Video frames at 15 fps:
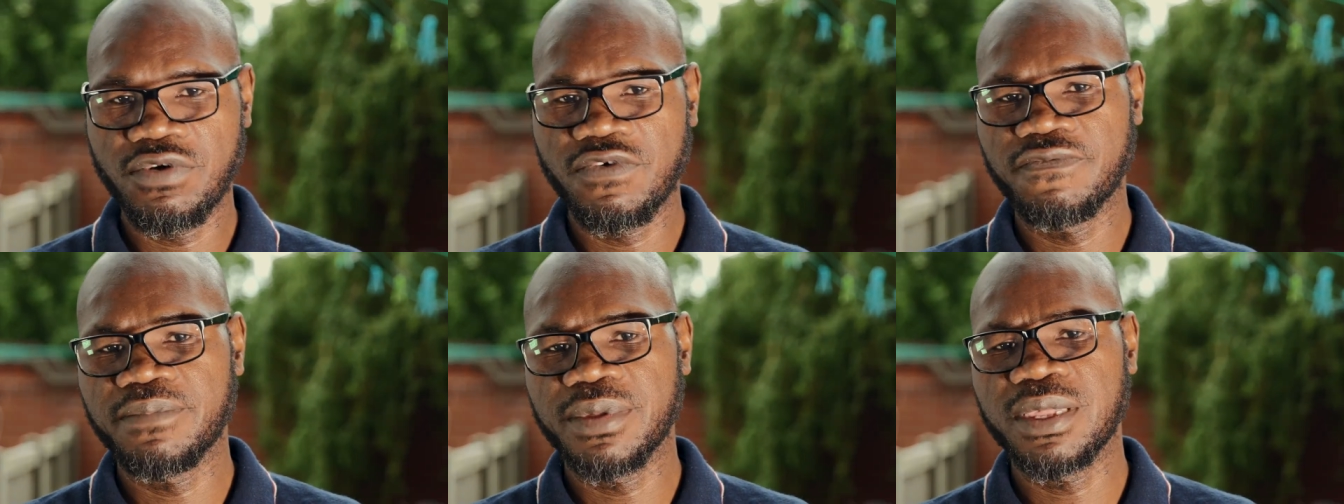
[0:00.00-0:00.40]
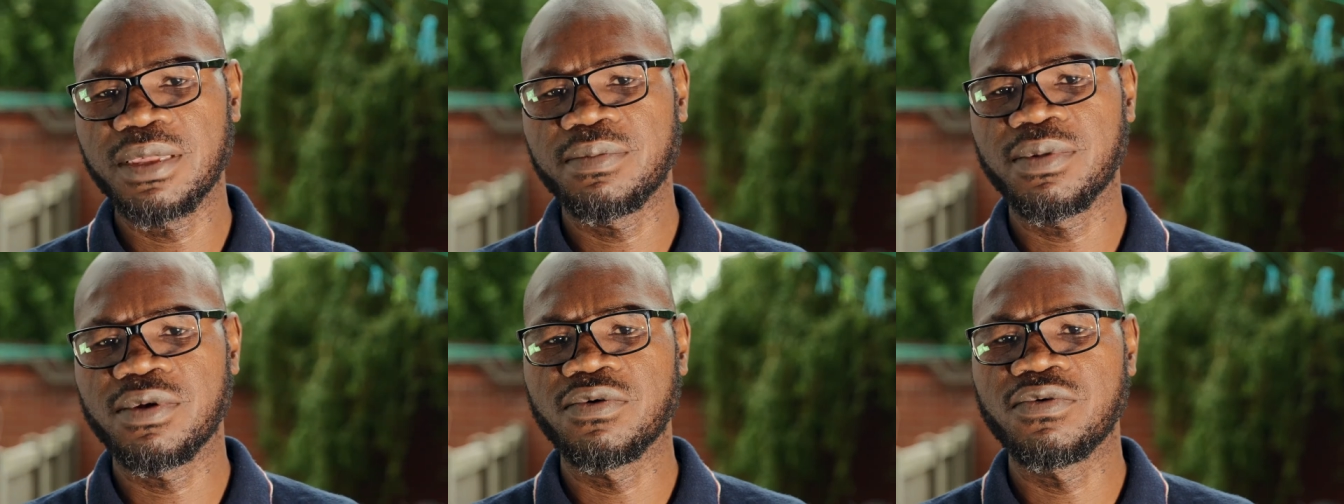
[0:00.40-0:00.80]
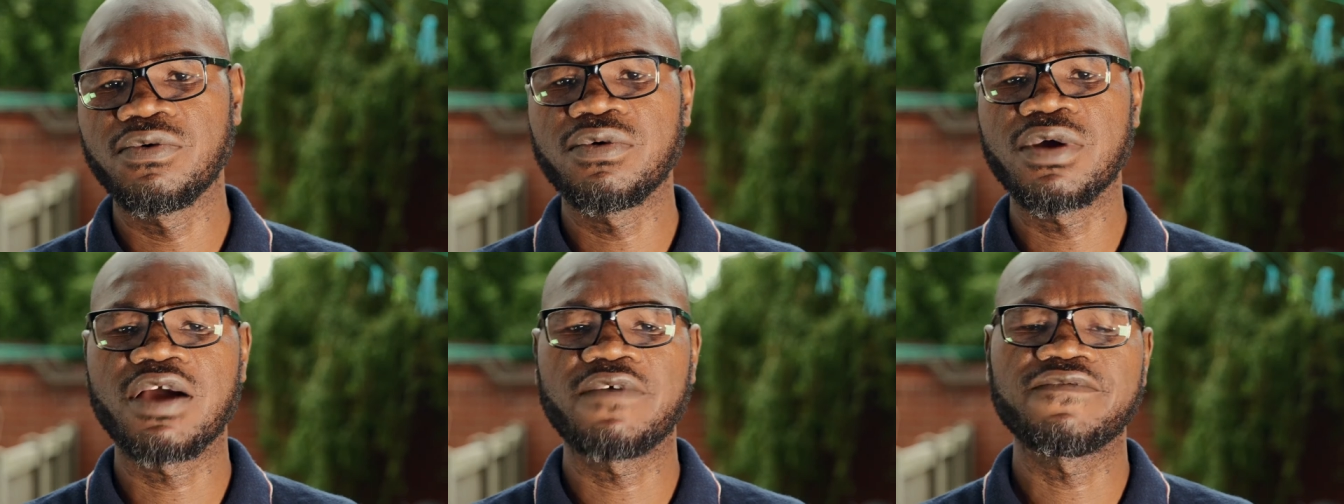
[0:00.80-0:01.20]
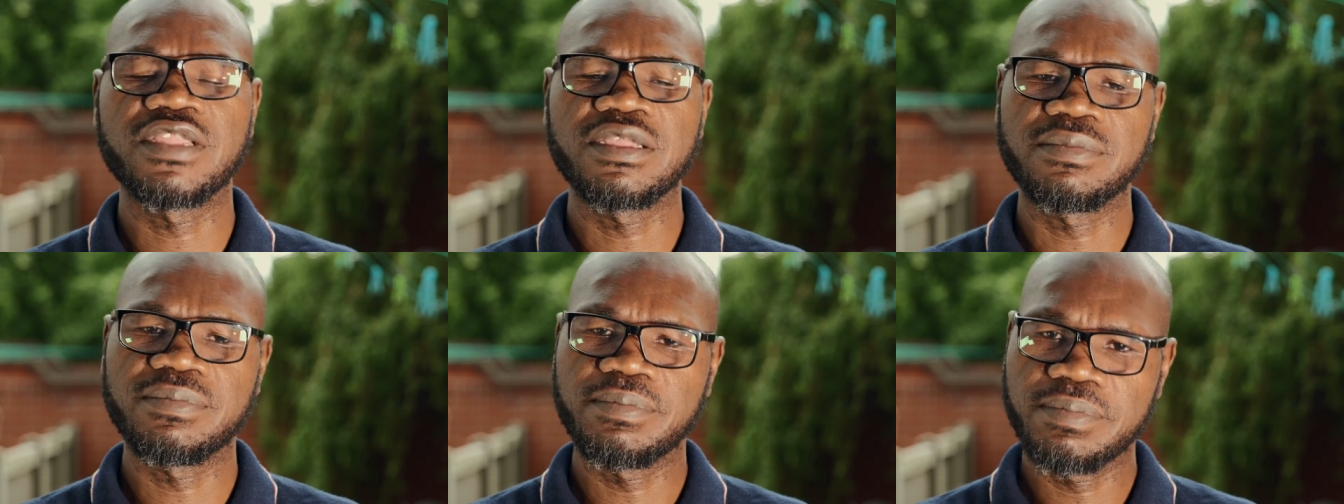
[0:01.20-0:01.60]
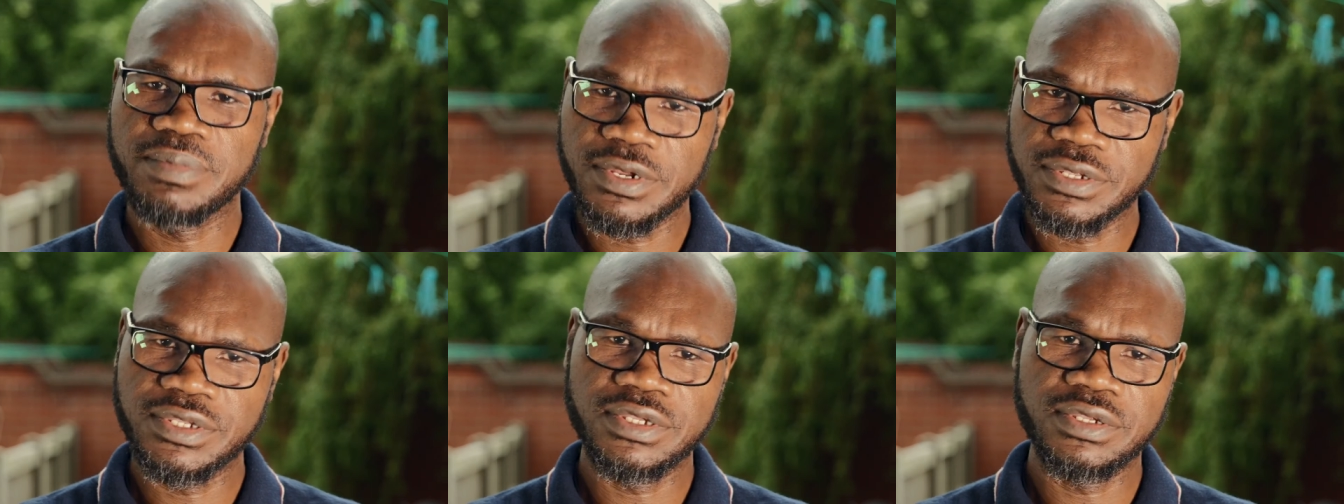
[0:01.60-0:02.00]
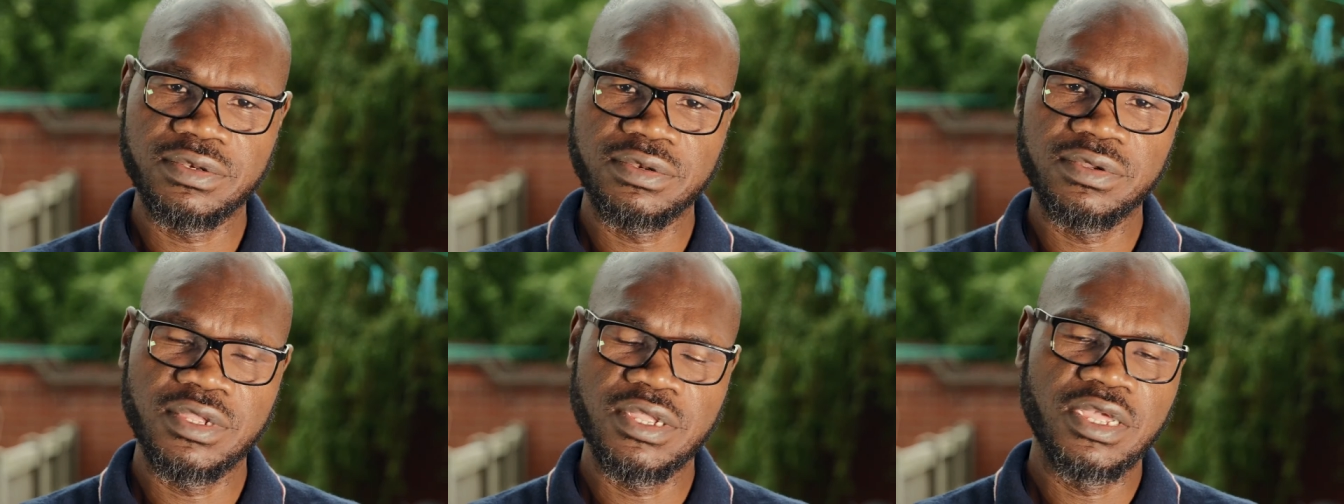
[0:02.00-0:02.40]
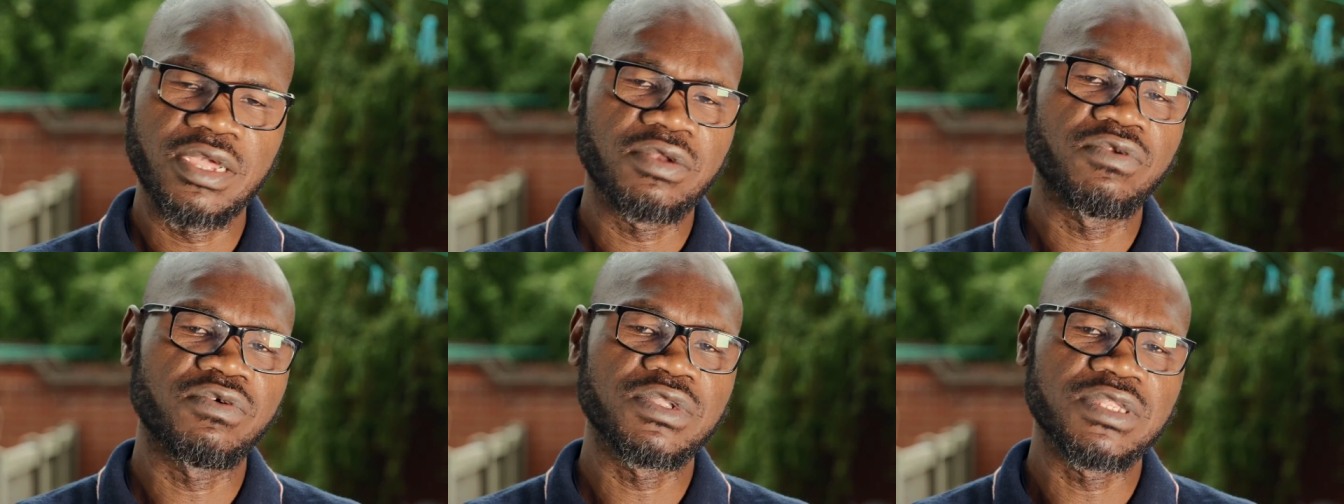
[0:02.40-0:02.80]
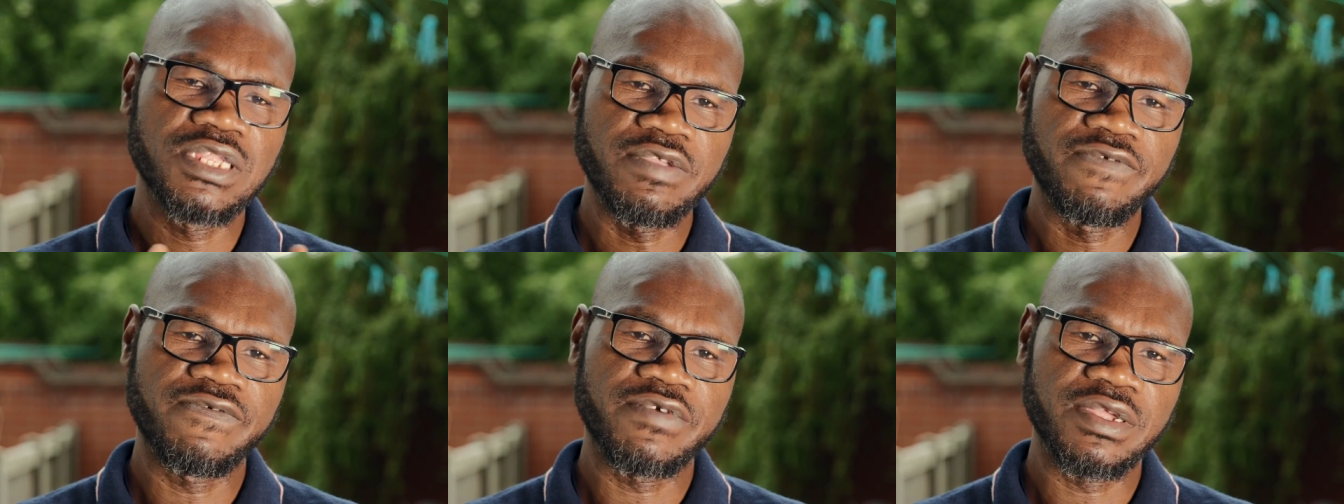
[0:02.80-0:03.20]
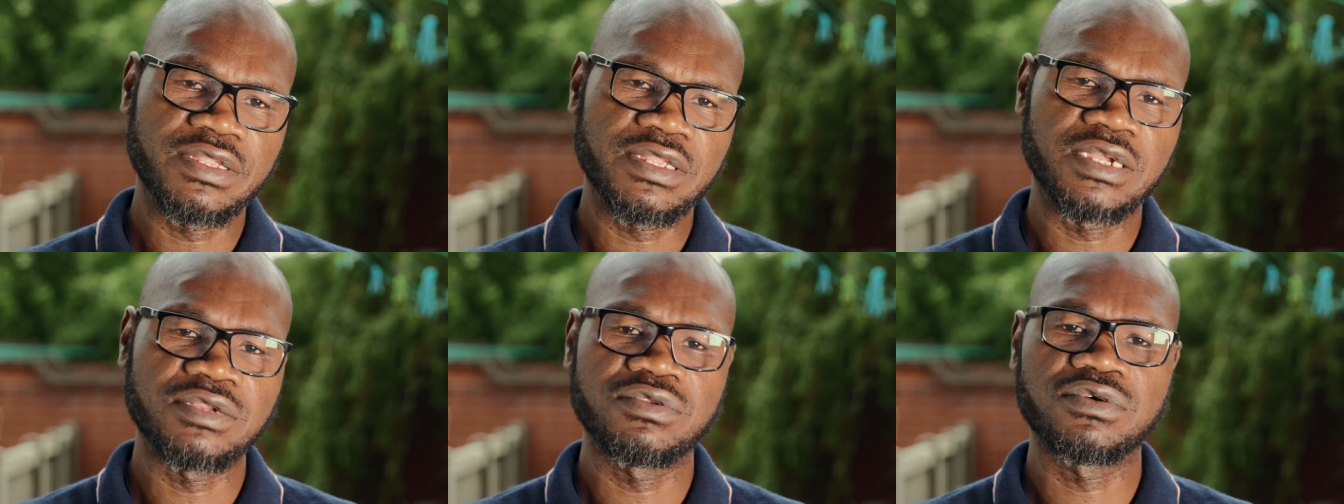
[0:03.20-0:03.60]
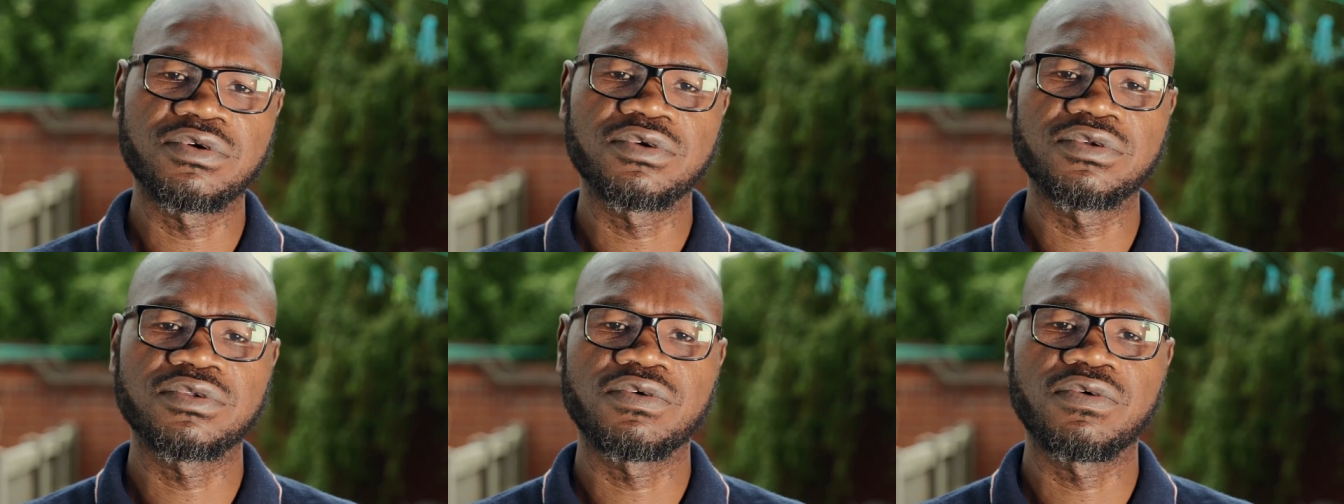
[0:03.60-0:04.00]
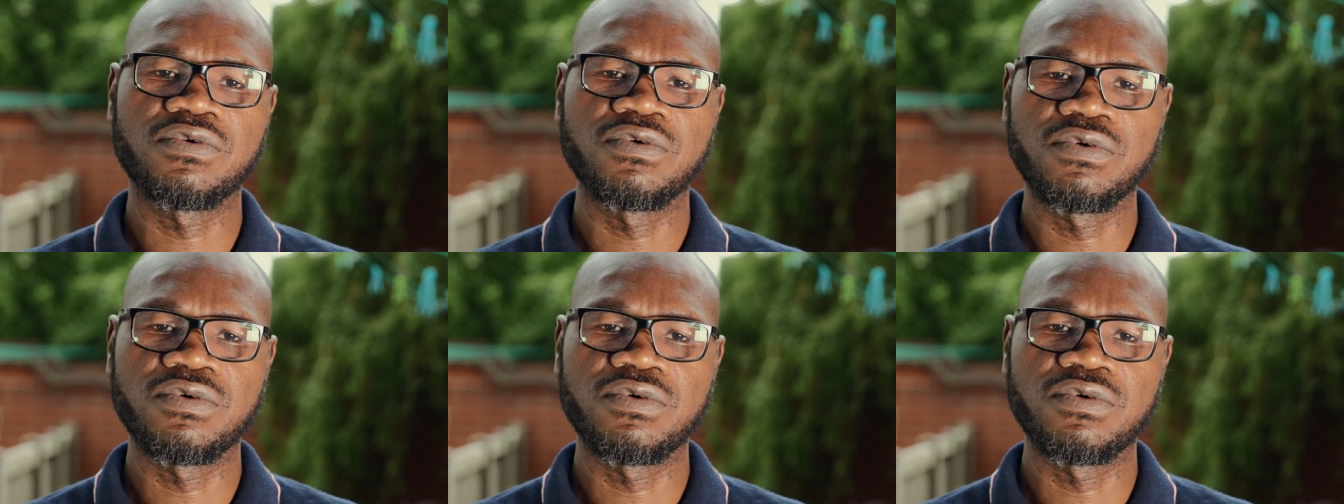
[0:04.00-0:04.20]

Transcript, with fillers: of people who have depression look different than those